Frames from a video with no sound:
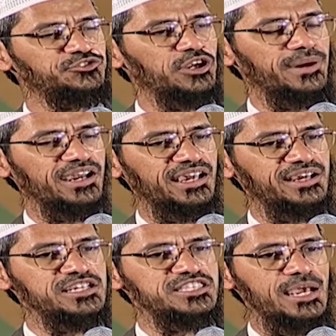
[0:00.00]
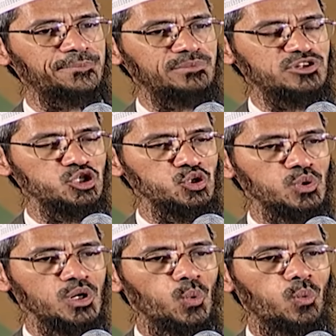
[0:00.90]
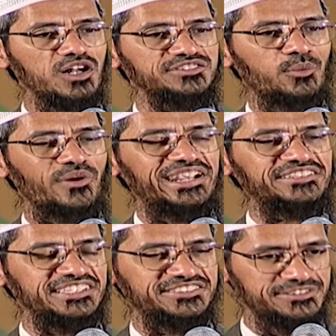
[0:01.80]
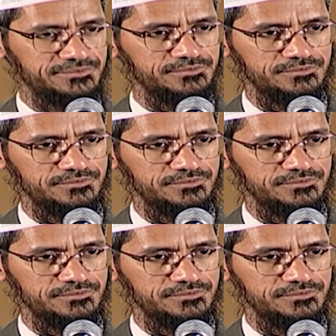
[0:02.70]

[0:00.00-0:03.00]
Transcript: in Surah Baqarah, chapter number 2, verse number 186.